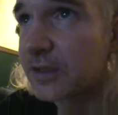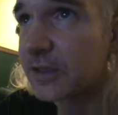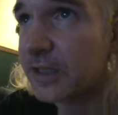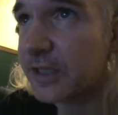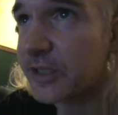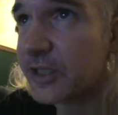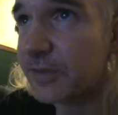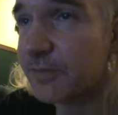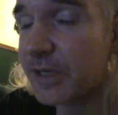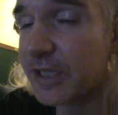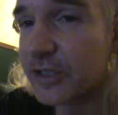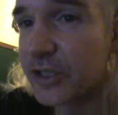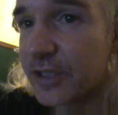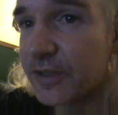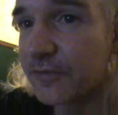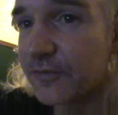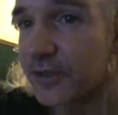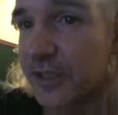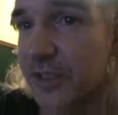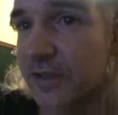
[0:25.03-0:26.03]
I should mention,
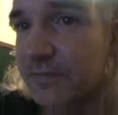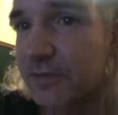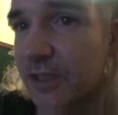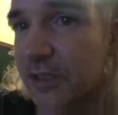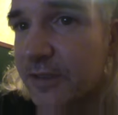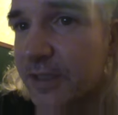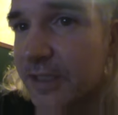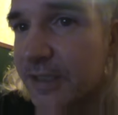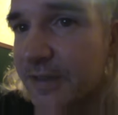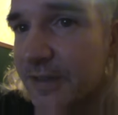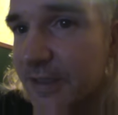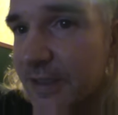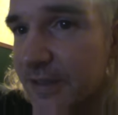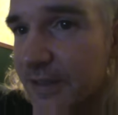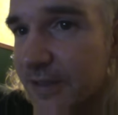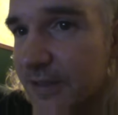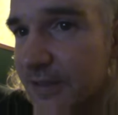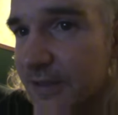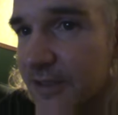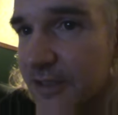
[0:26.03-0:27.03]
first of all, that I think
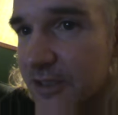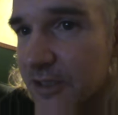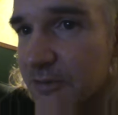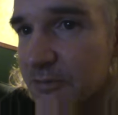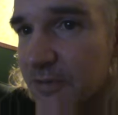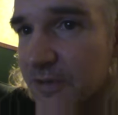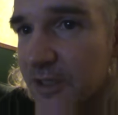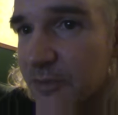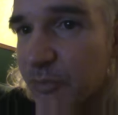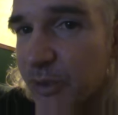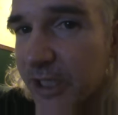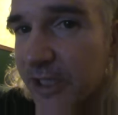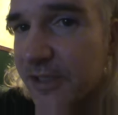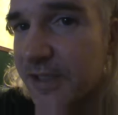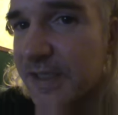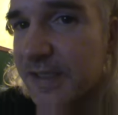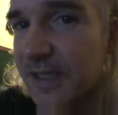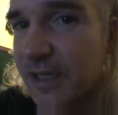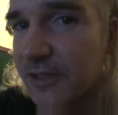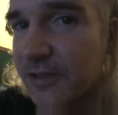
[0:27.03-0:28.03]
that the
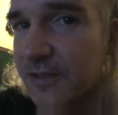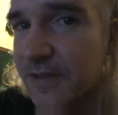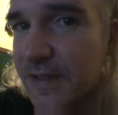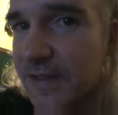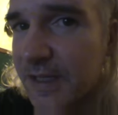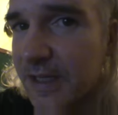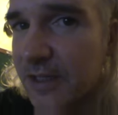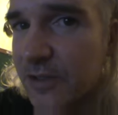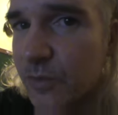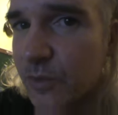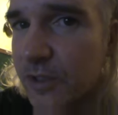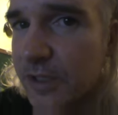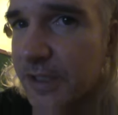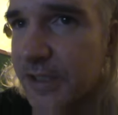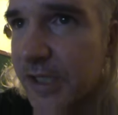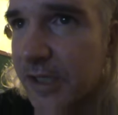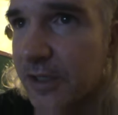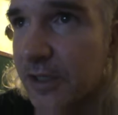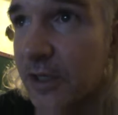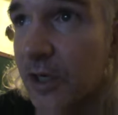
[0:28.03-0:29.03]
Paris terror attack
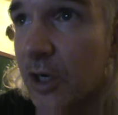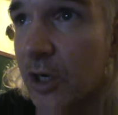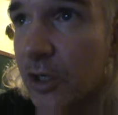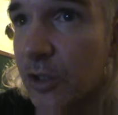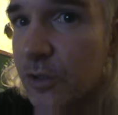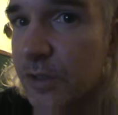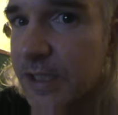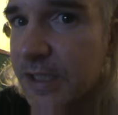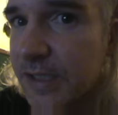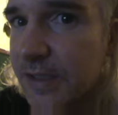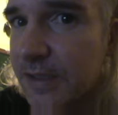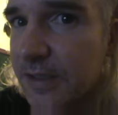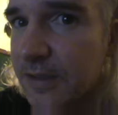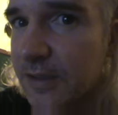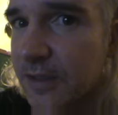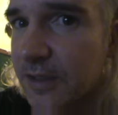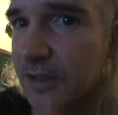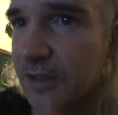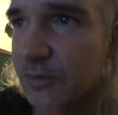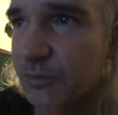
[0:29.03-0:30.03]
was a hoax,
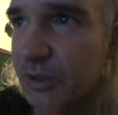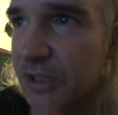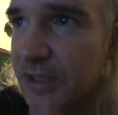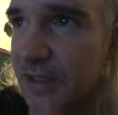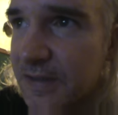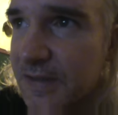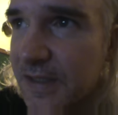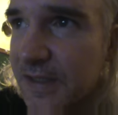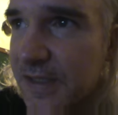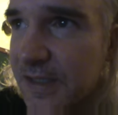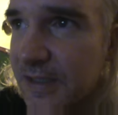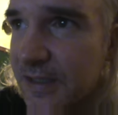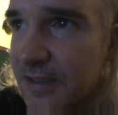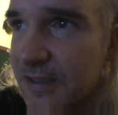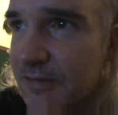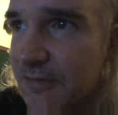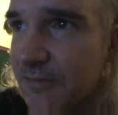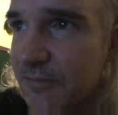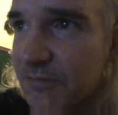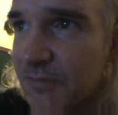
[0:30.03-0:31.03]
but that
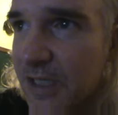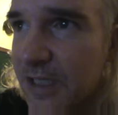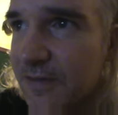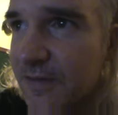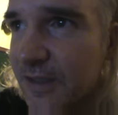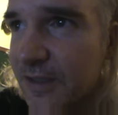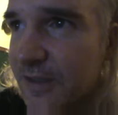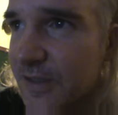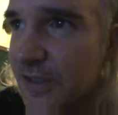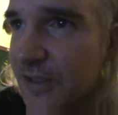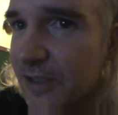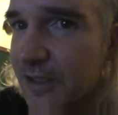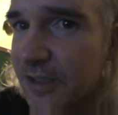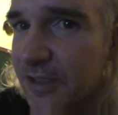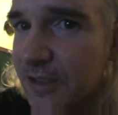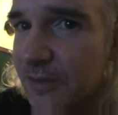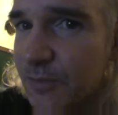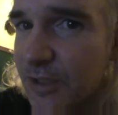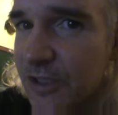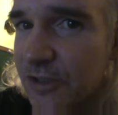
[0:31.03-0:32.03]
doesn't mean that it's not
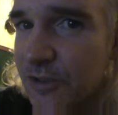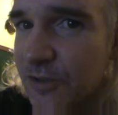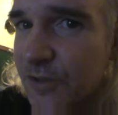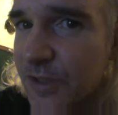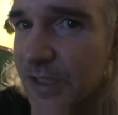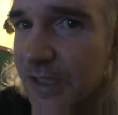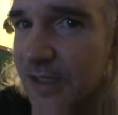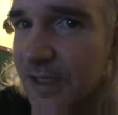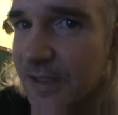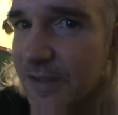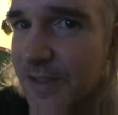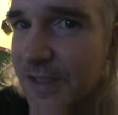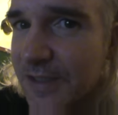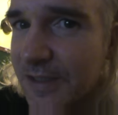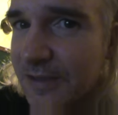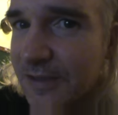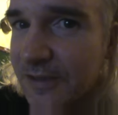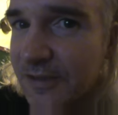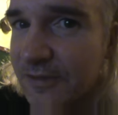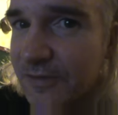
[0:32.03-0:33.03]
going to be used against
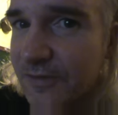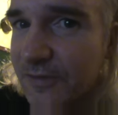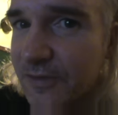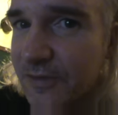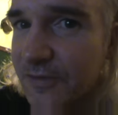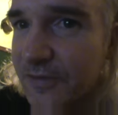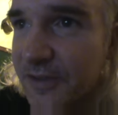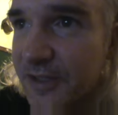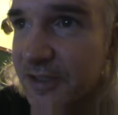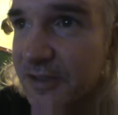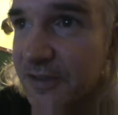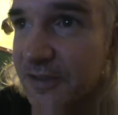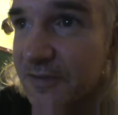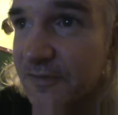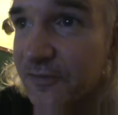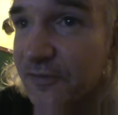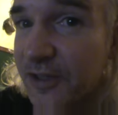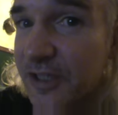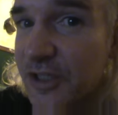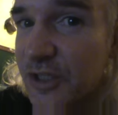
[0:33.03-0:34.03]
the
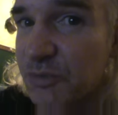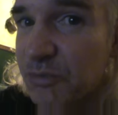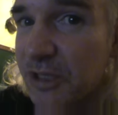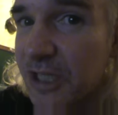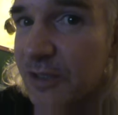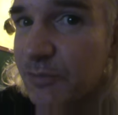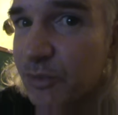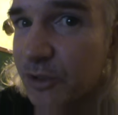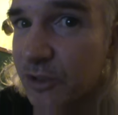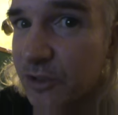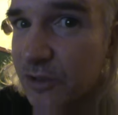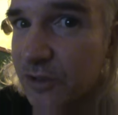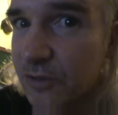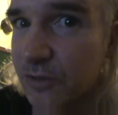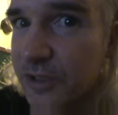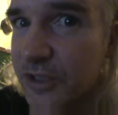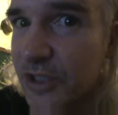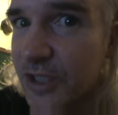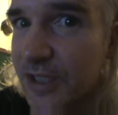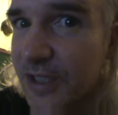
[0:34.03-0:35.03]
French people,
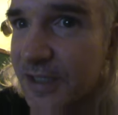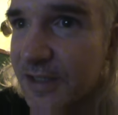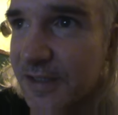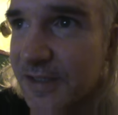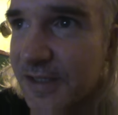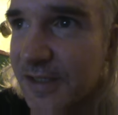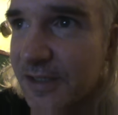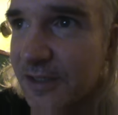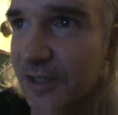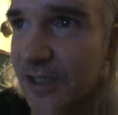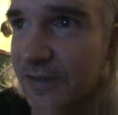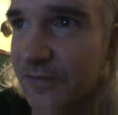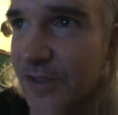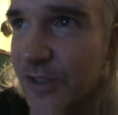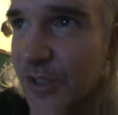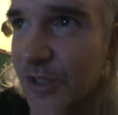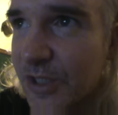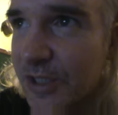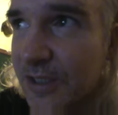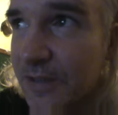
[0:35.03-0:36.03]
which it is,
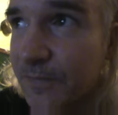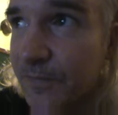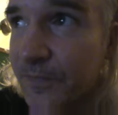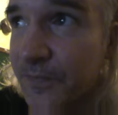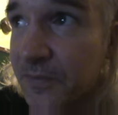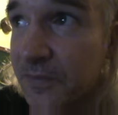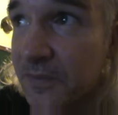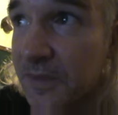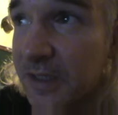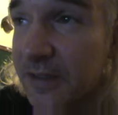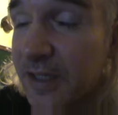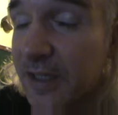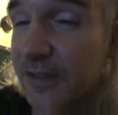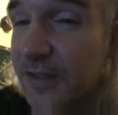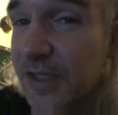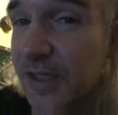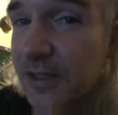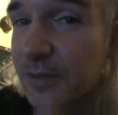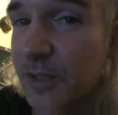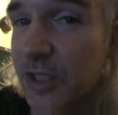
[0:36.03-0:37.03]
obviously. And
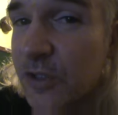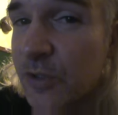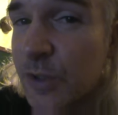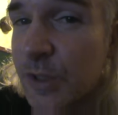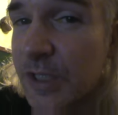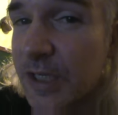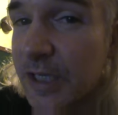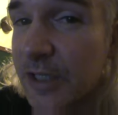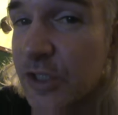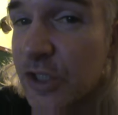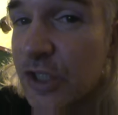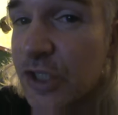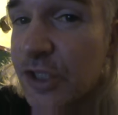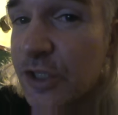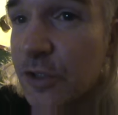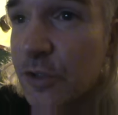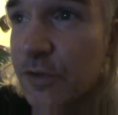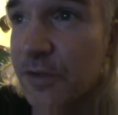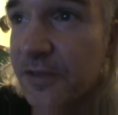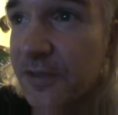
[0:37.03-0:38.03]
it's going to be used against
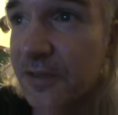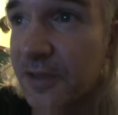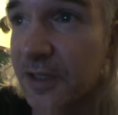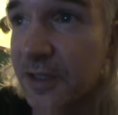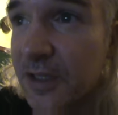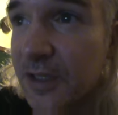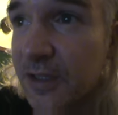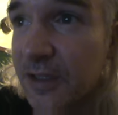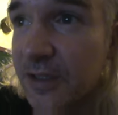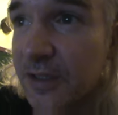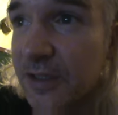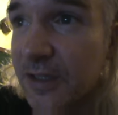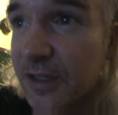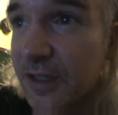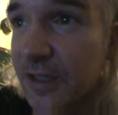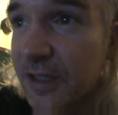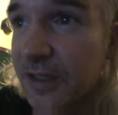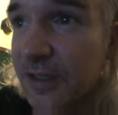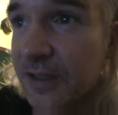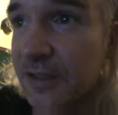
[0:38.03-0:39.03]
youth
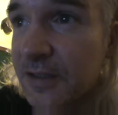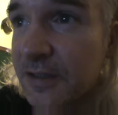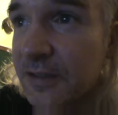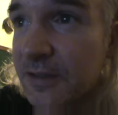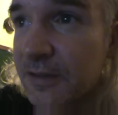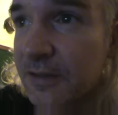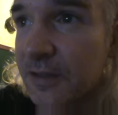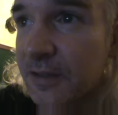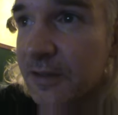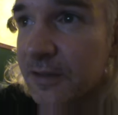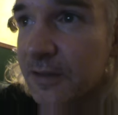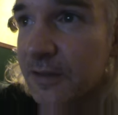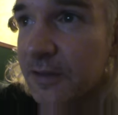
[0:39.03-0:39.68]
in